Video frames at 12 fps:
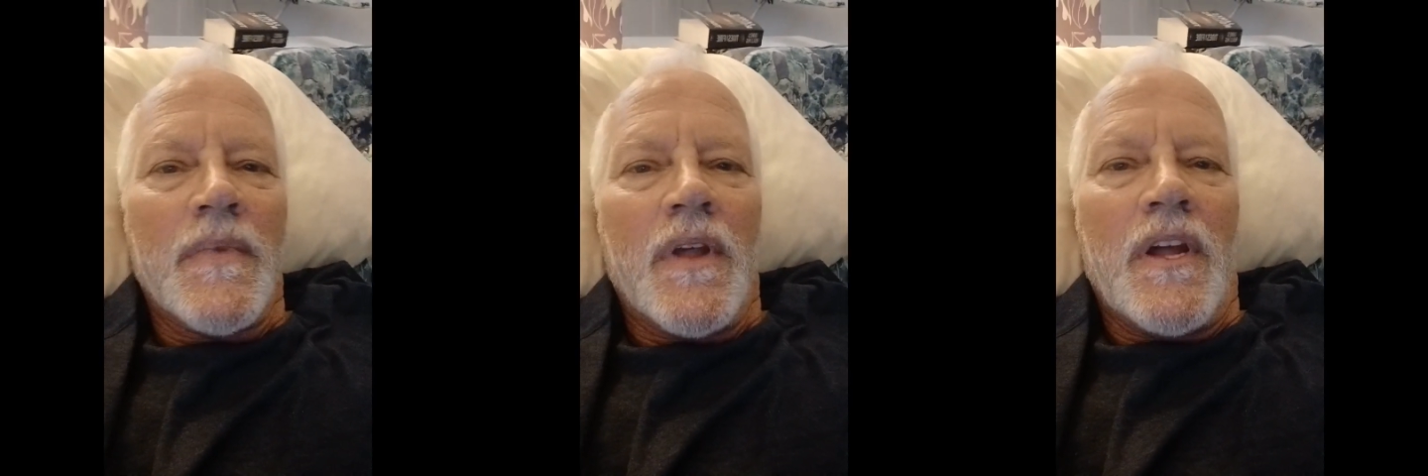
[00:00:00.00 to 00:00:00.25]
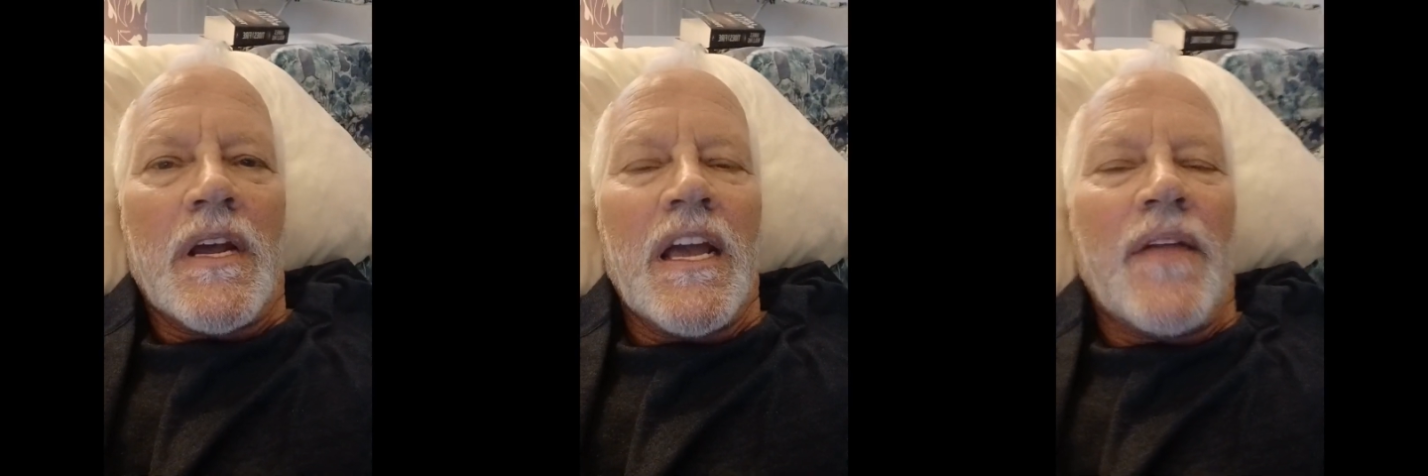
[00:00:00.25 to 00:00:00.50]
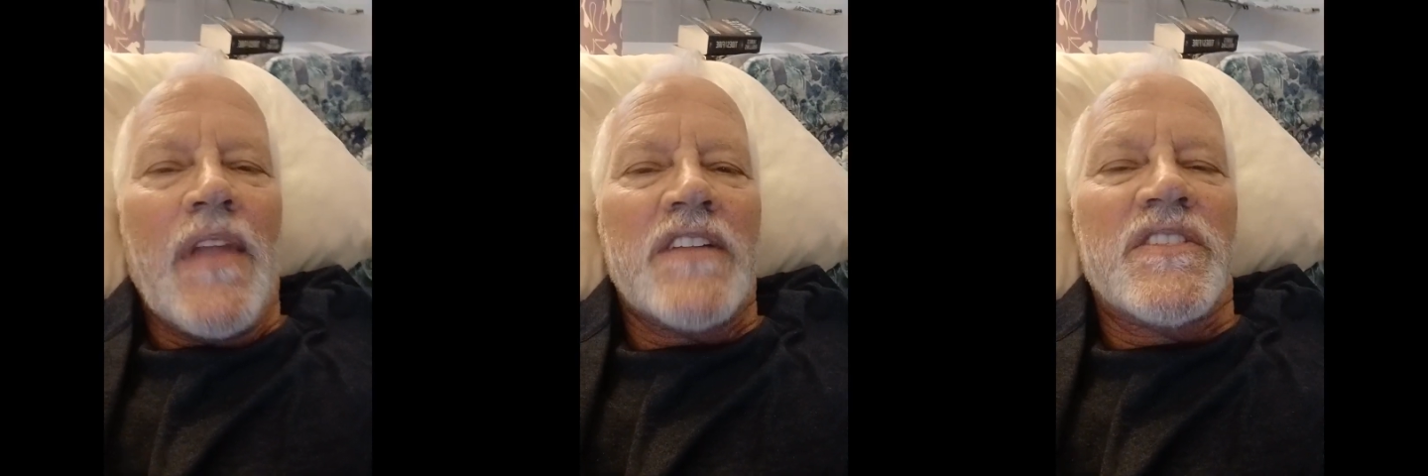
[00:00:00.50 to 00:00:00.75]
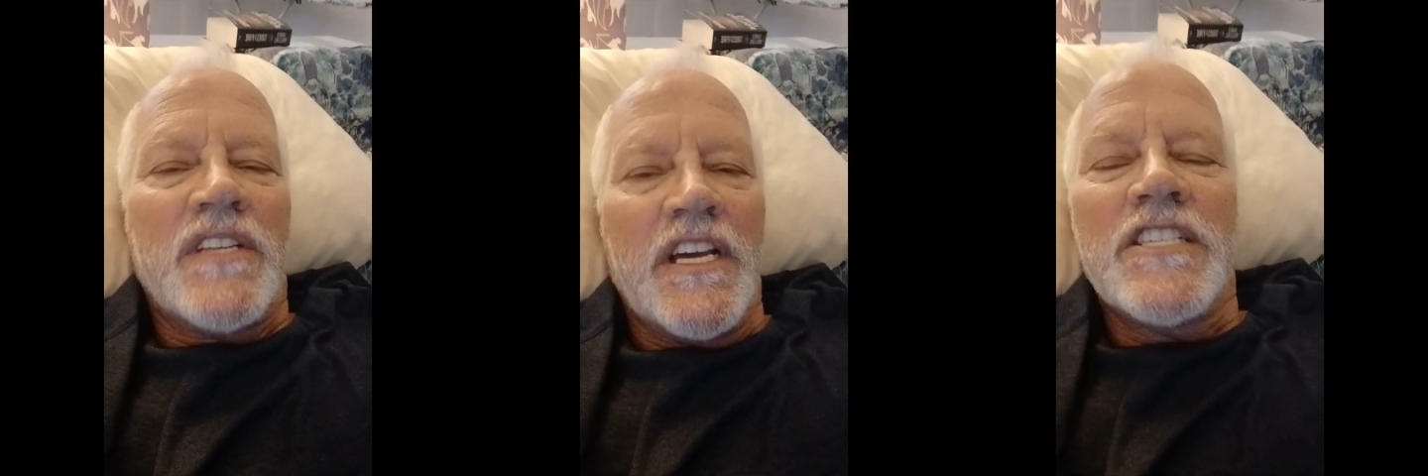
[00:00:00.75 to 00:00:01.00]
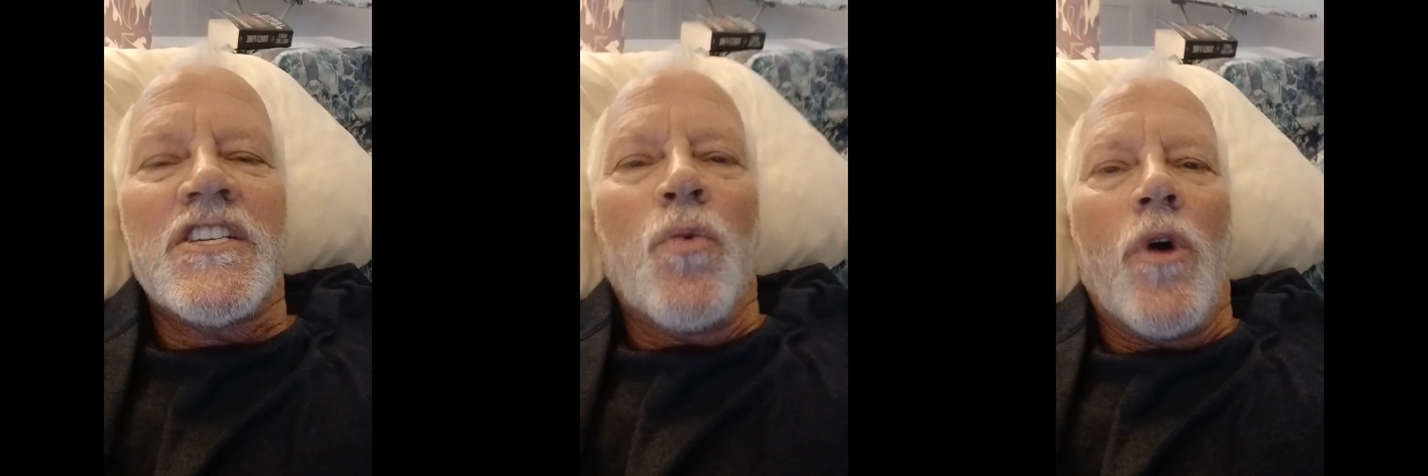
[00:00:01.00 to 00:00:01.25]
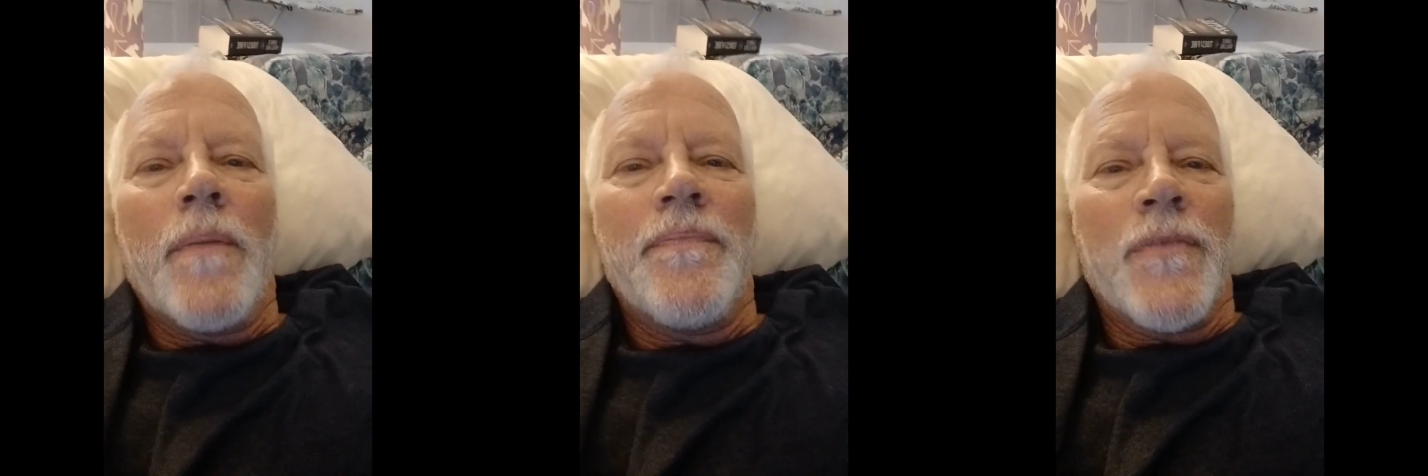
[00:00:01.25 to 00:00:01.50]
And again, that's an easy
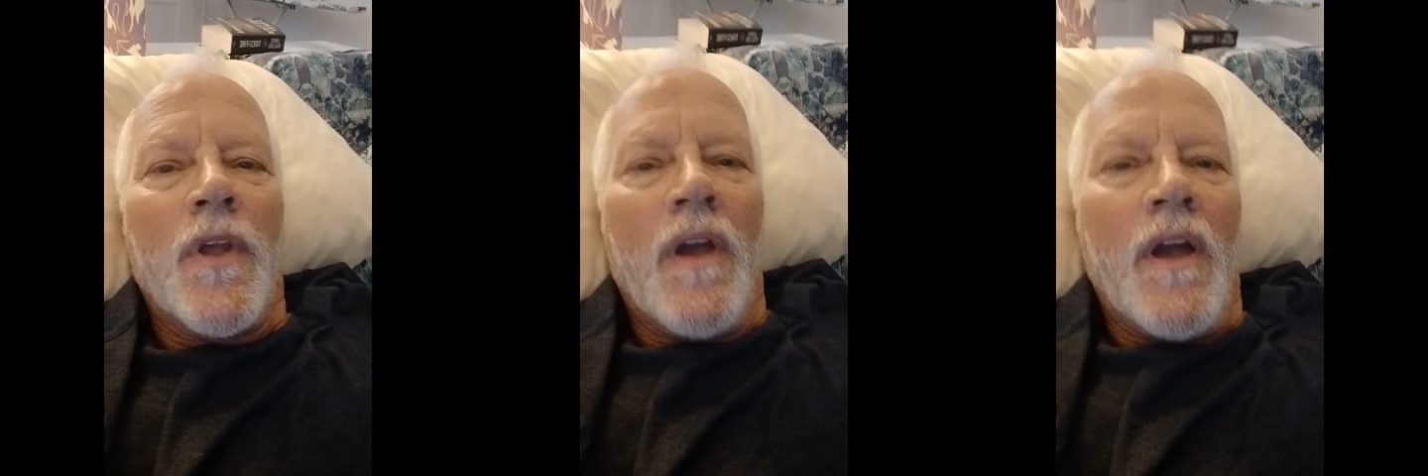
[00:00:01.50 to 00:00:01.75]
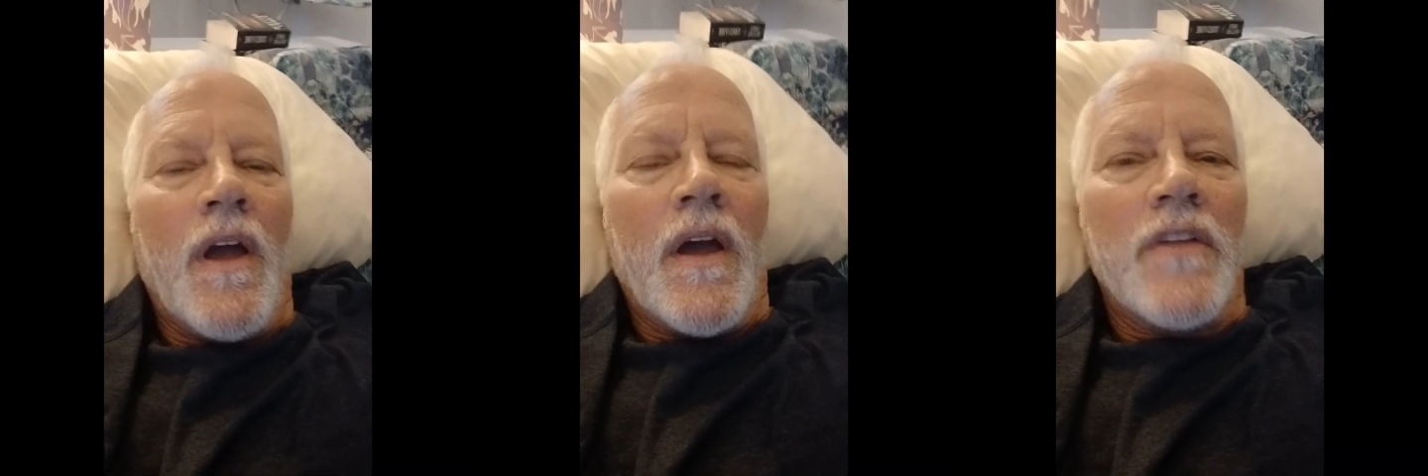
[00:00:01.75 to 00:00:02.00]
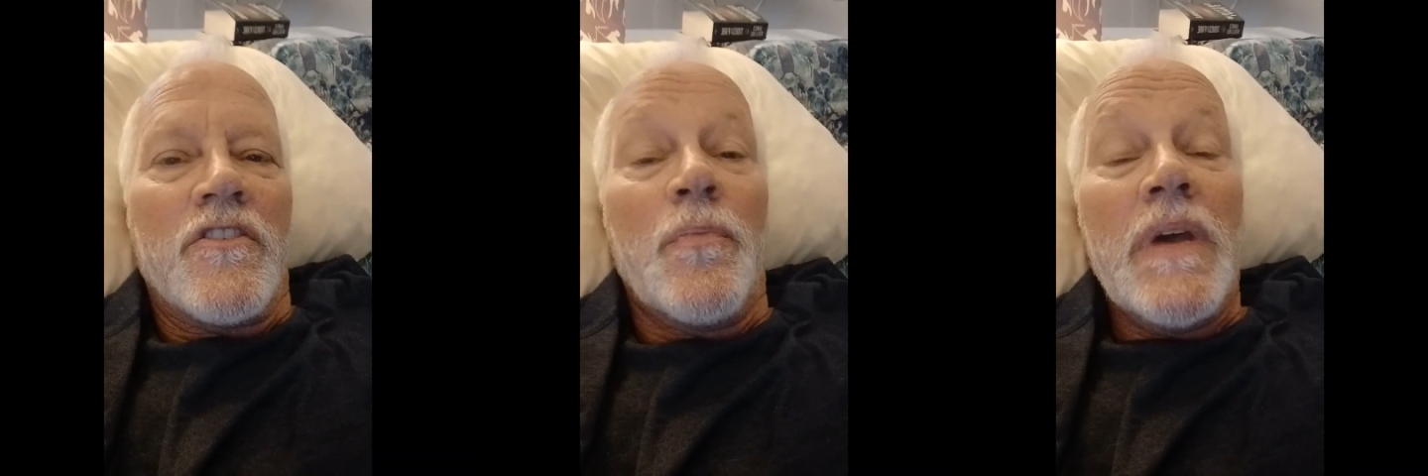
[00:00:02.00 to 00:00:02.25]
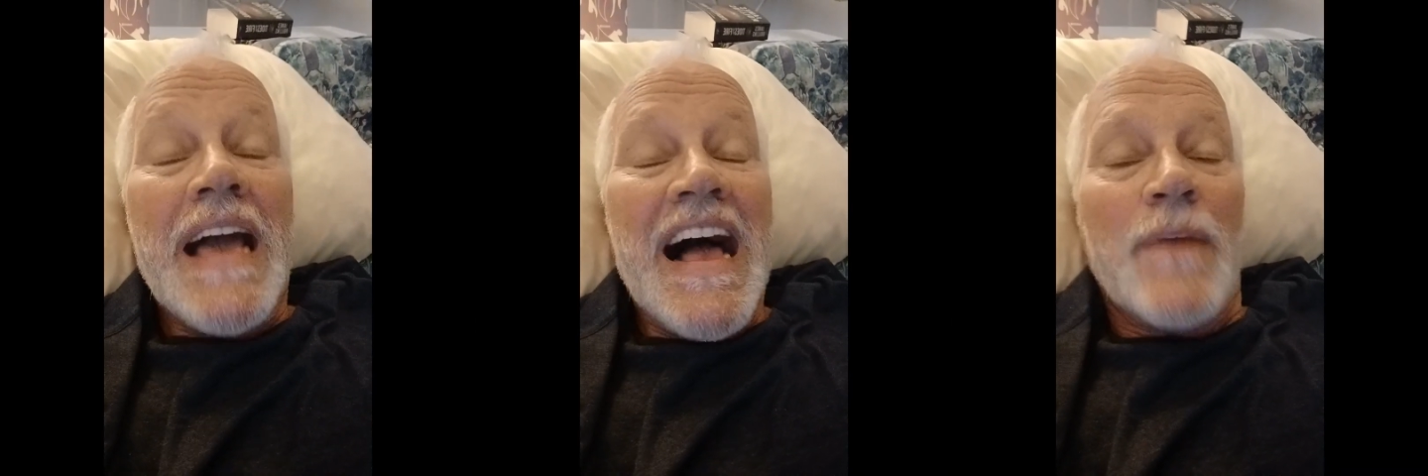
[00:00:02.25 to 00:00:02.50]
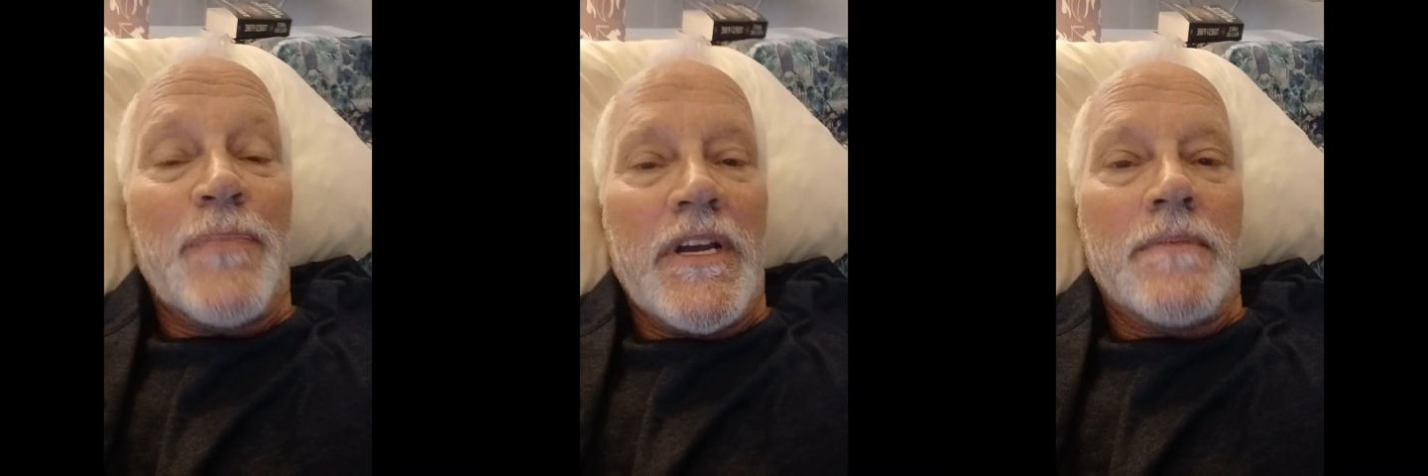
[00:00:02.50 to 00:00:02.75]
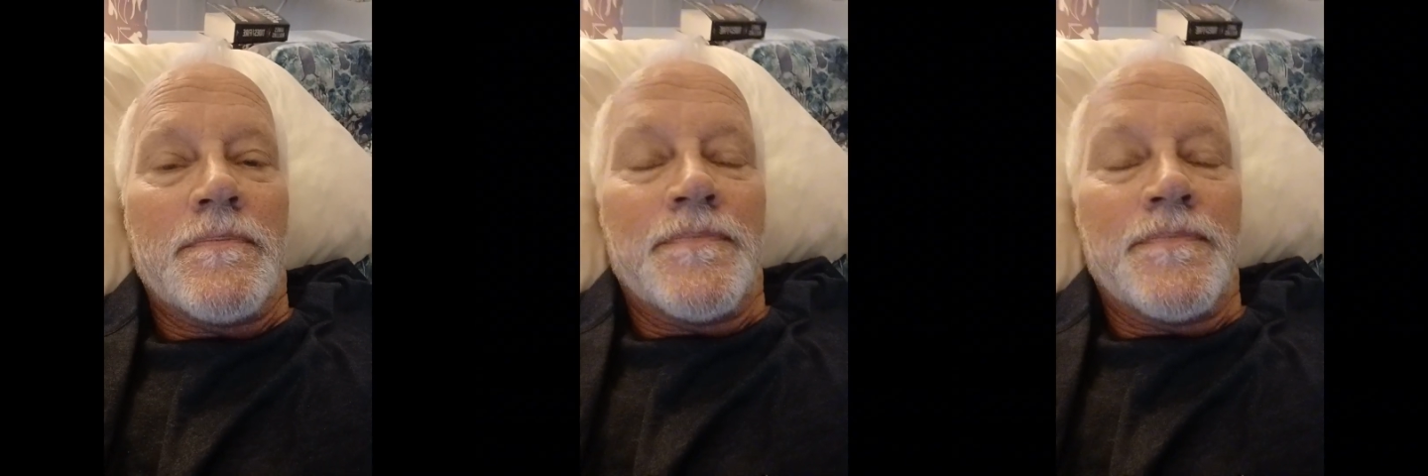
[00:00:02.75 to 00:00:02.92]
one to be happy.